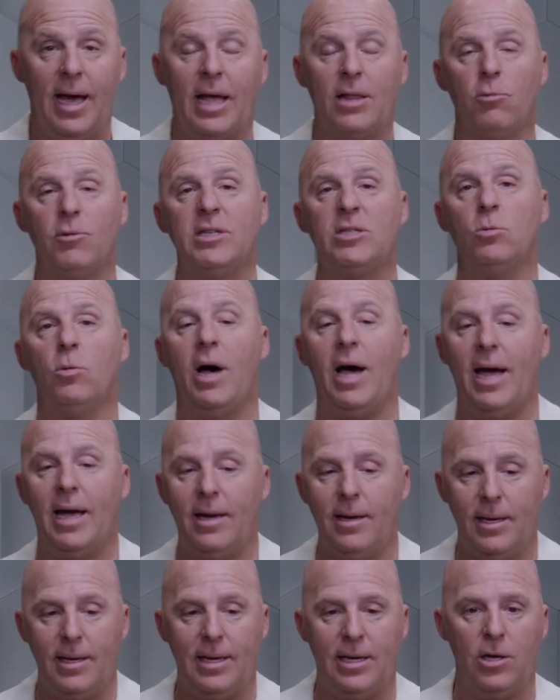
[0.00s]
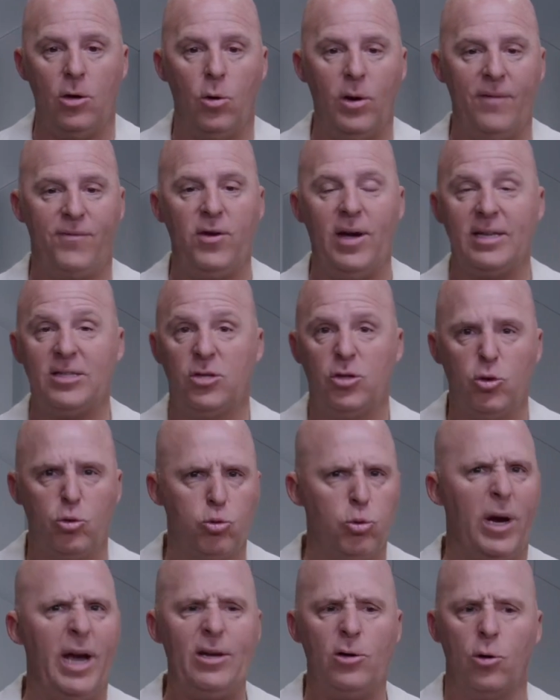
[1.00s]
and the reason why, if you had
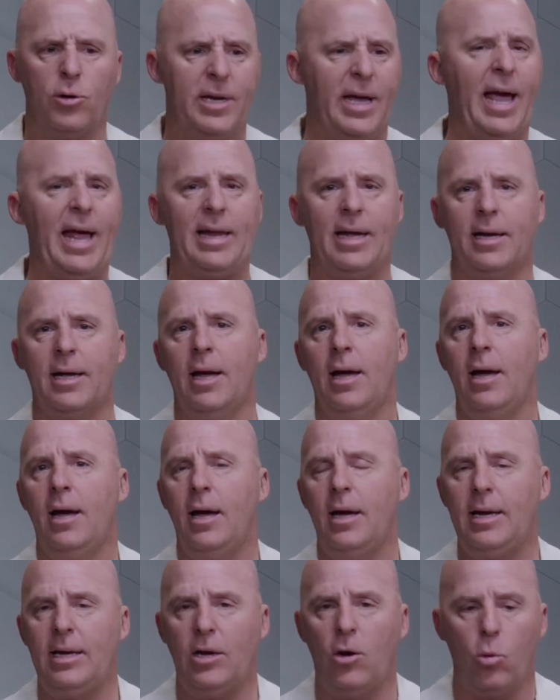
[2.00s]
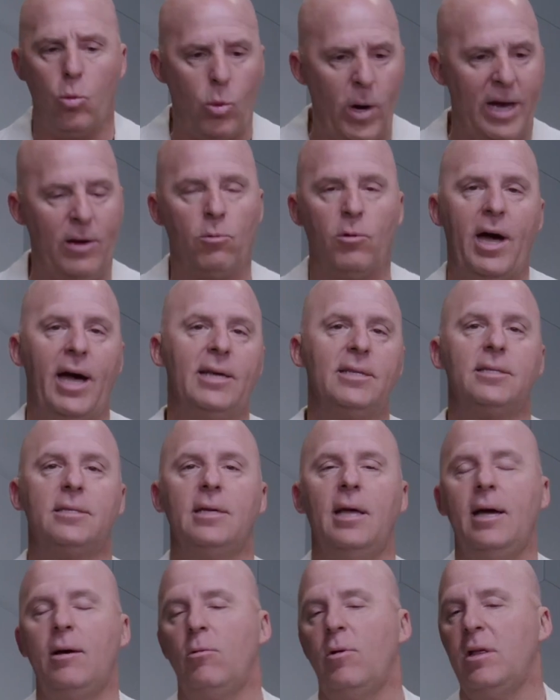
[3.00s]
great organic, white
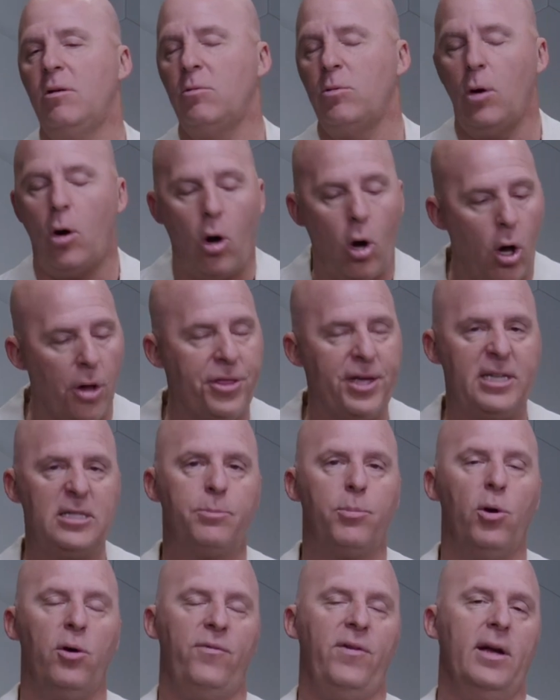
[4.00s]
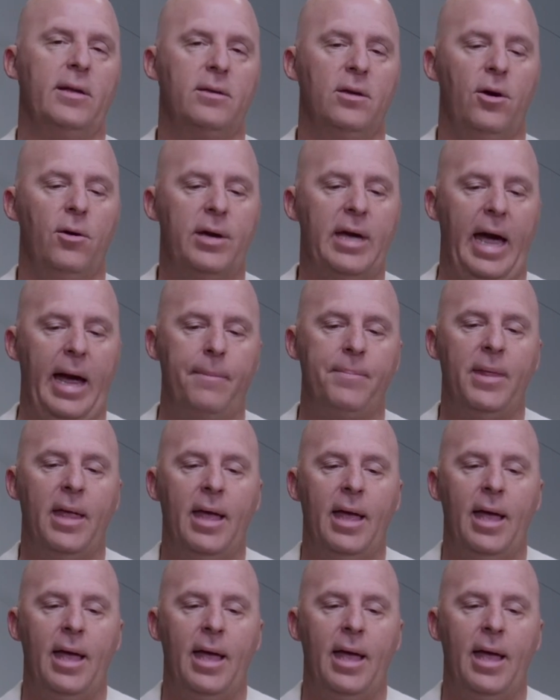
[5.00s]
rice, all things perfect, okay,